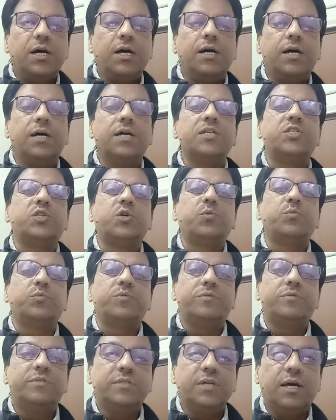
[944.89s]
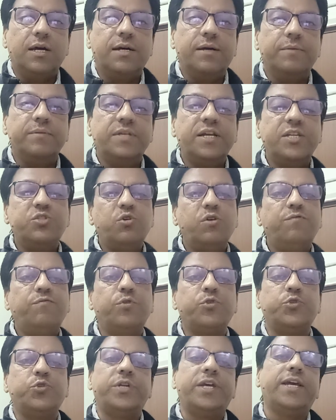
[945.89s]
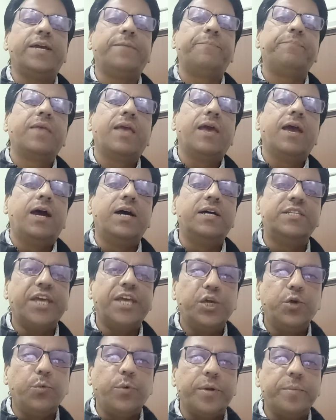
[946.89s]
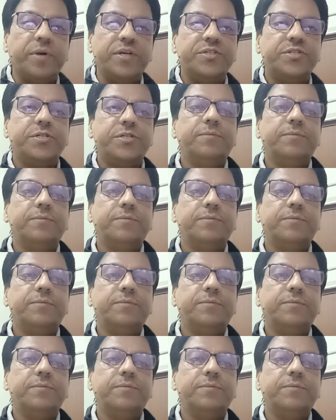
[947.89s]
So that's all for today. Thank you very much.